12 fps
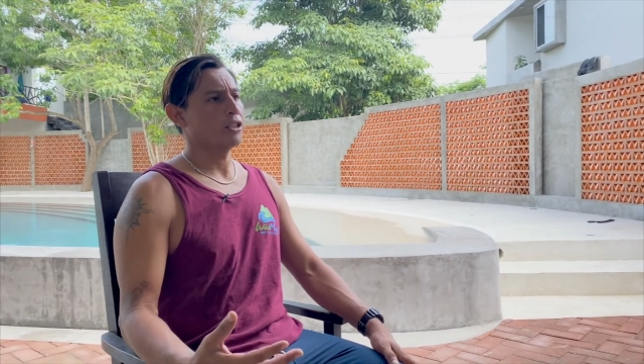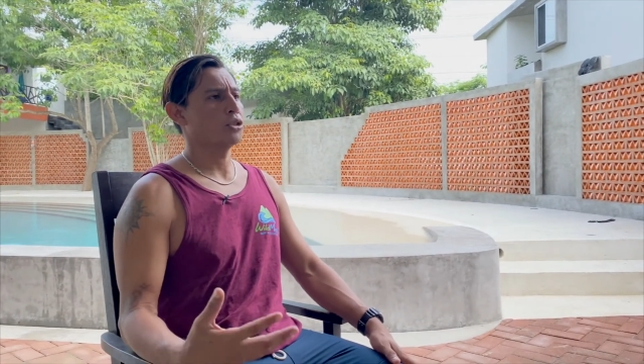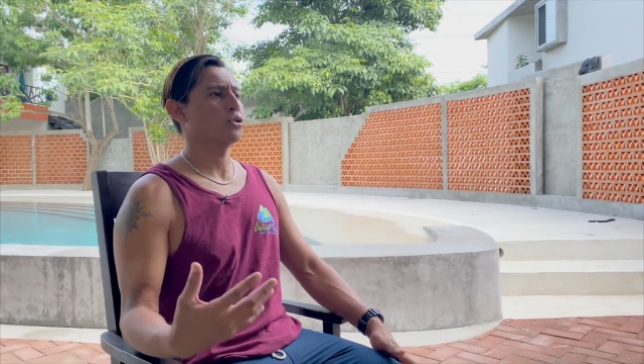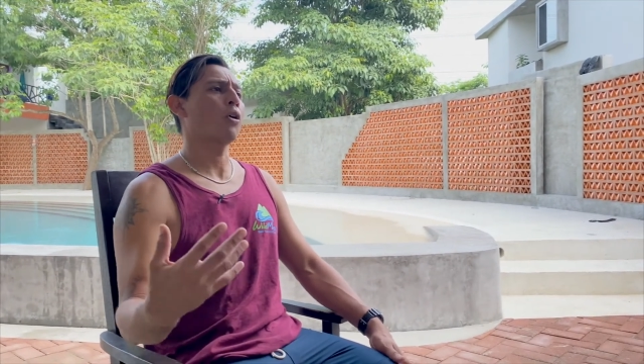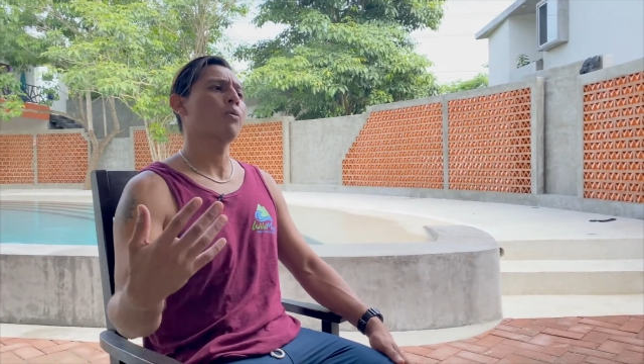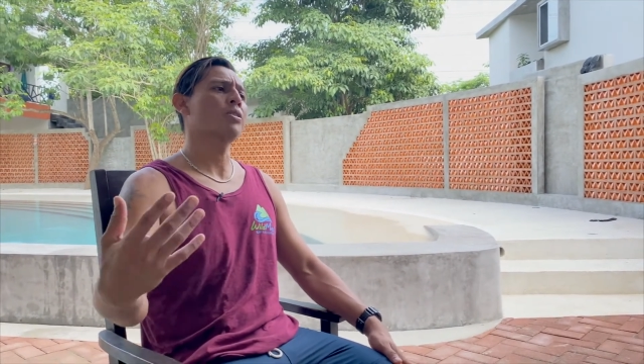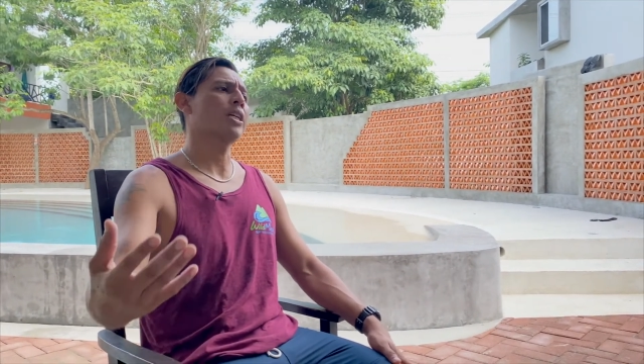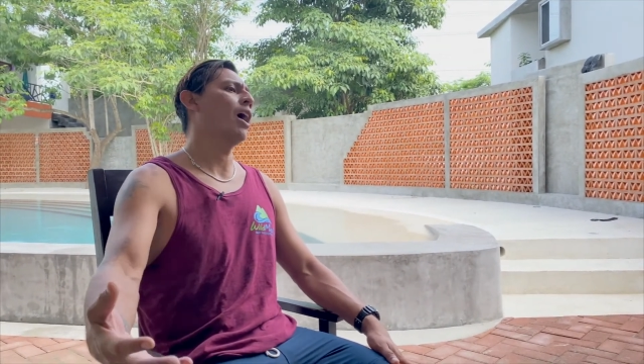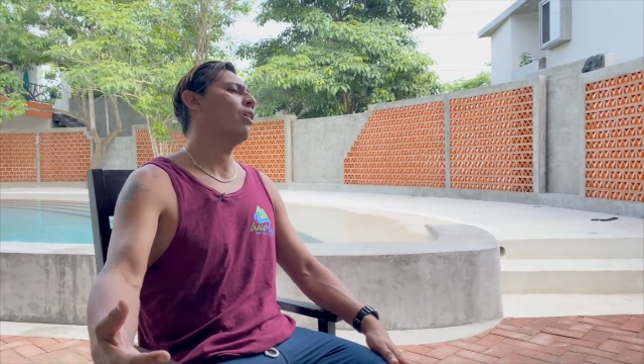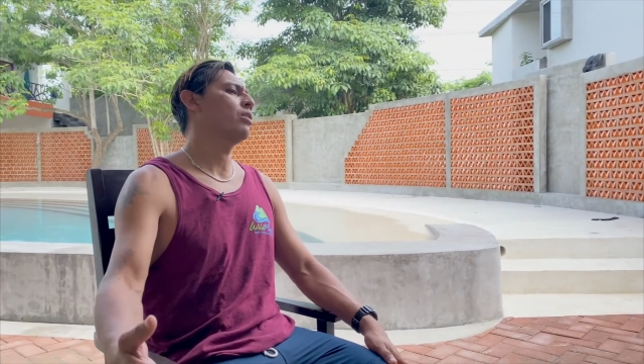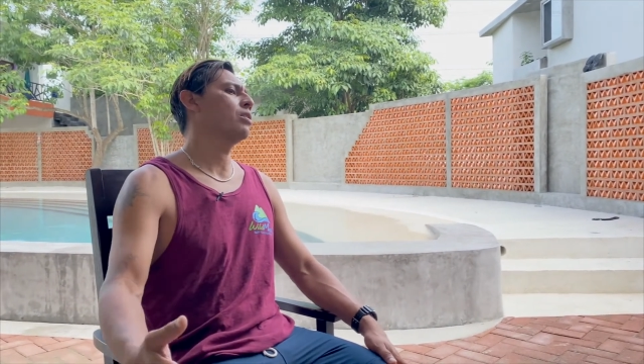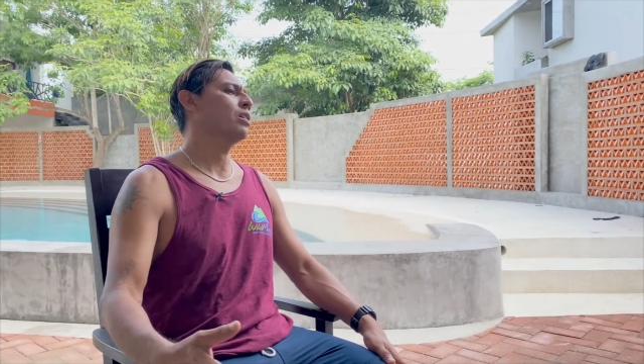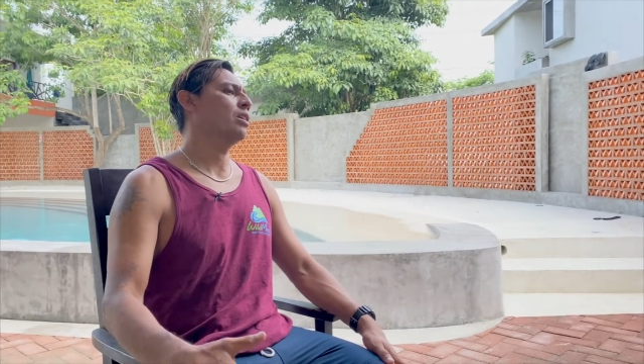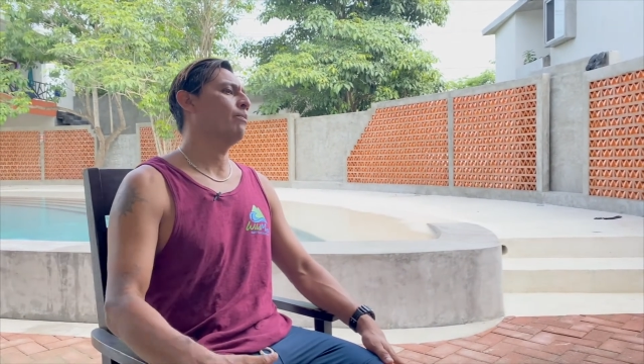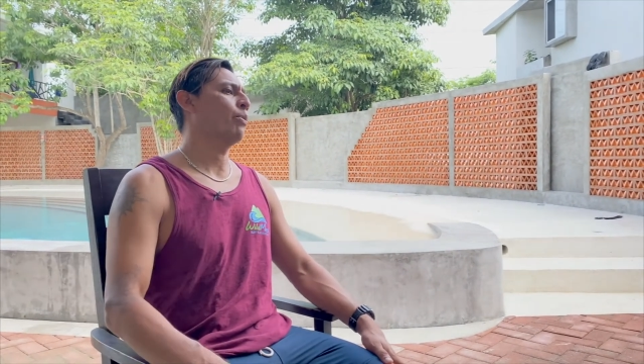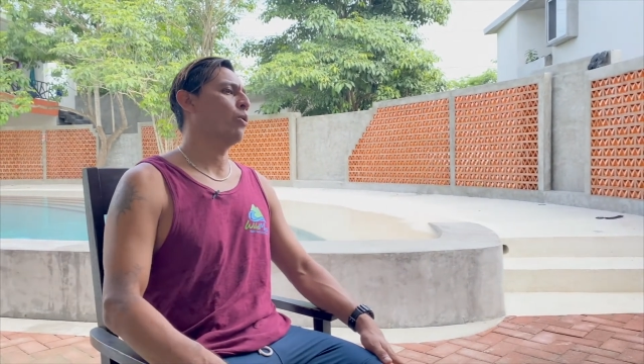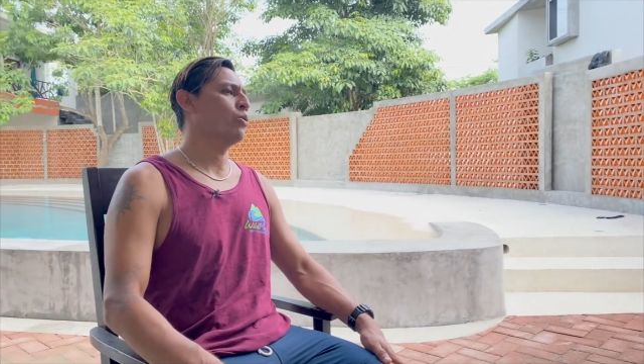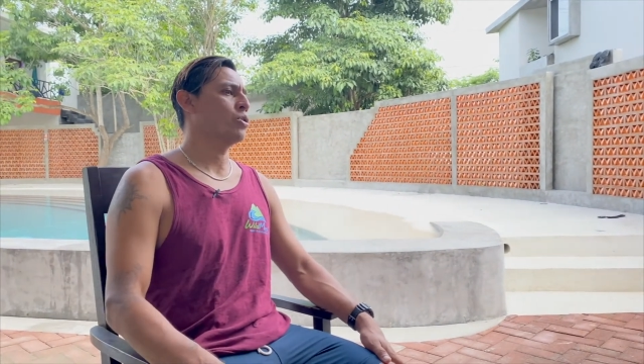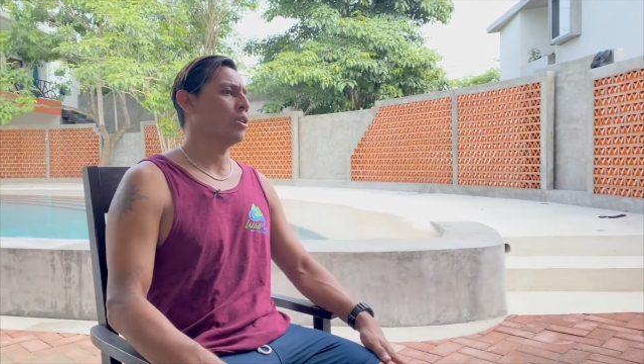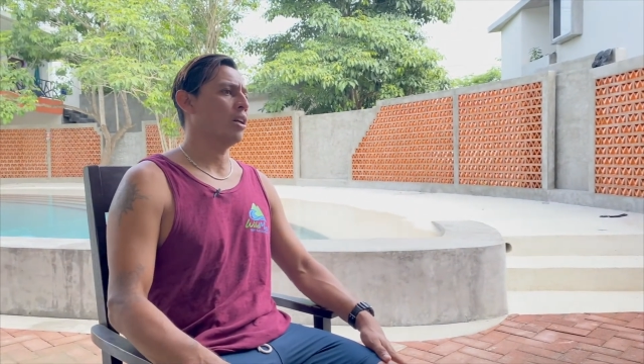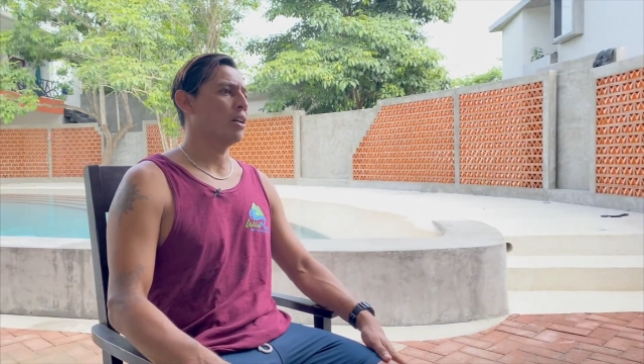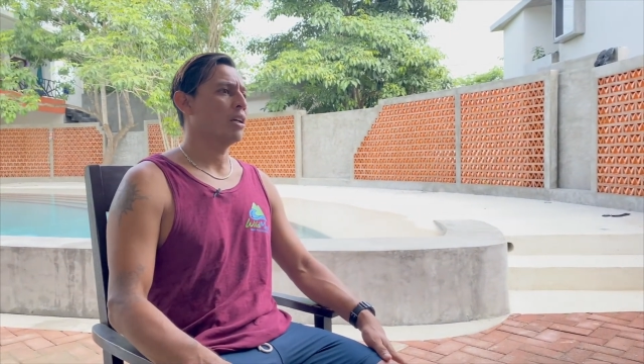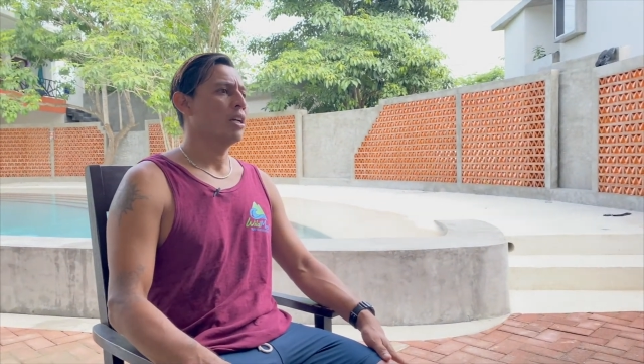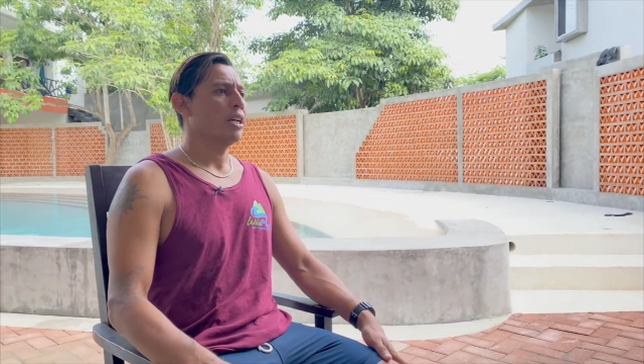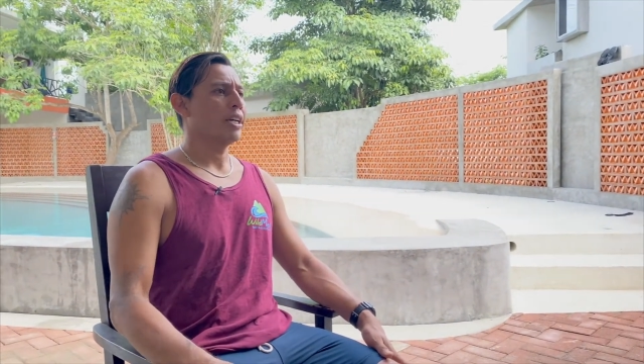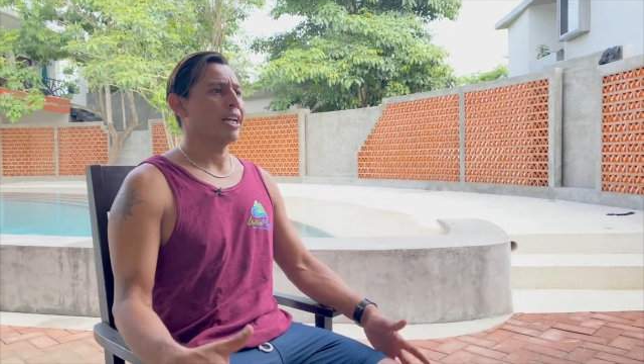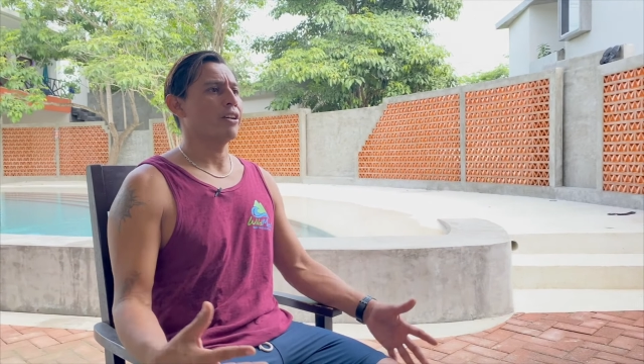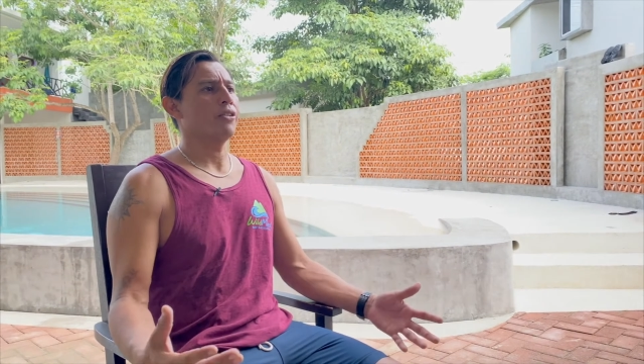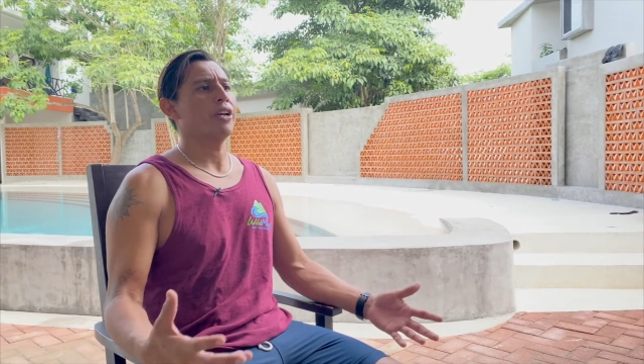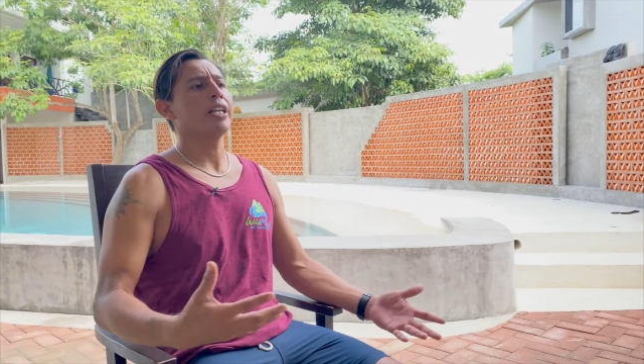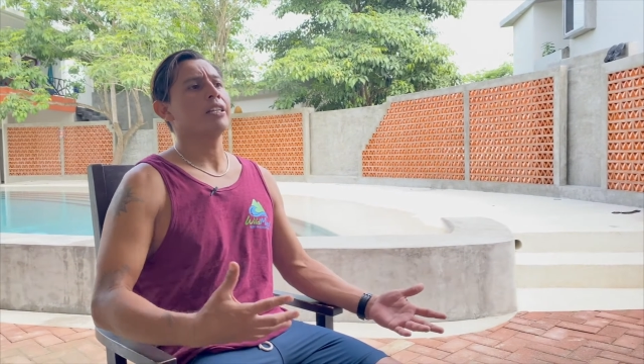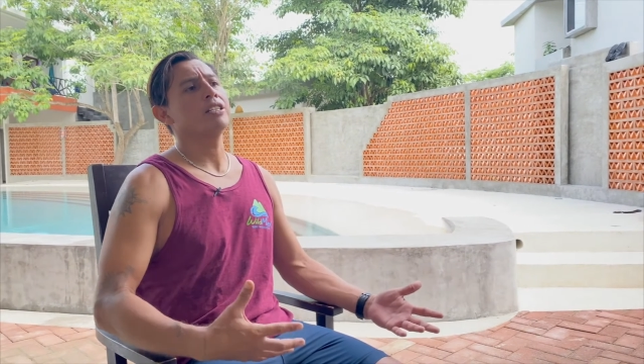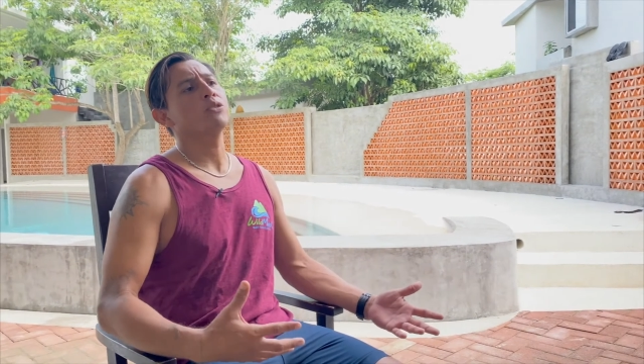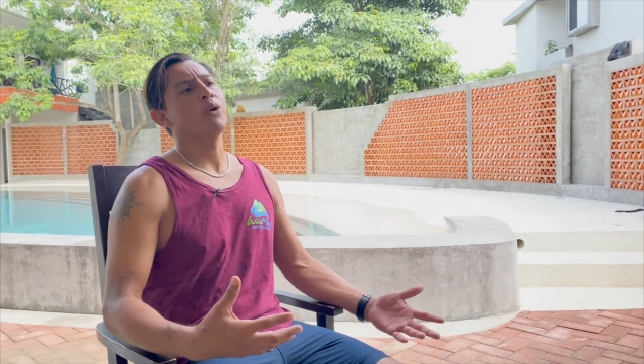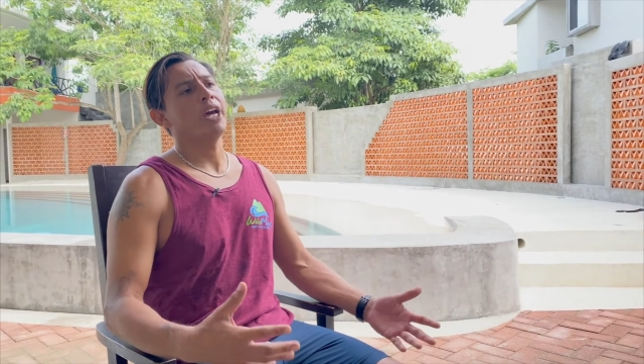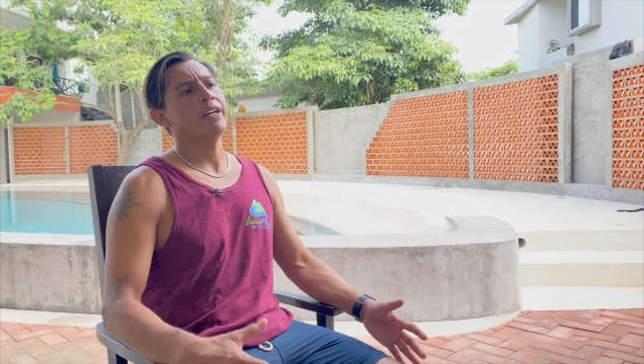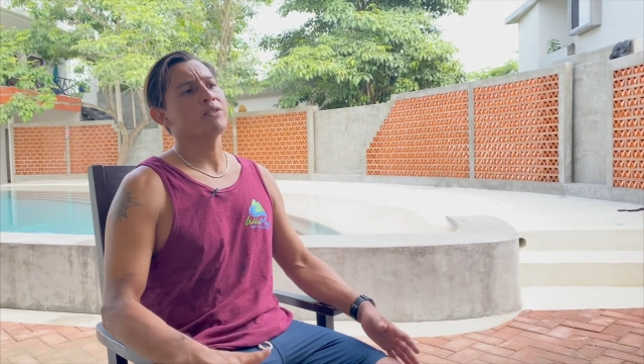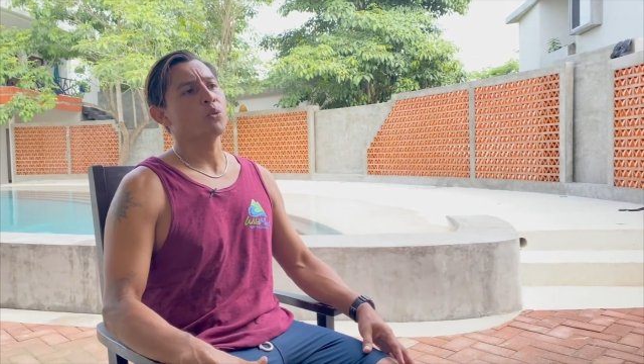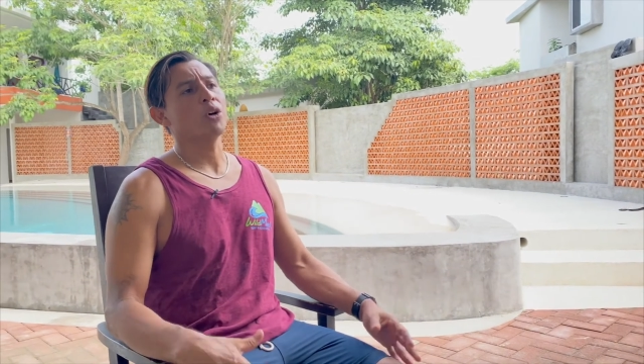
storms out in the deep ocean can create these waves,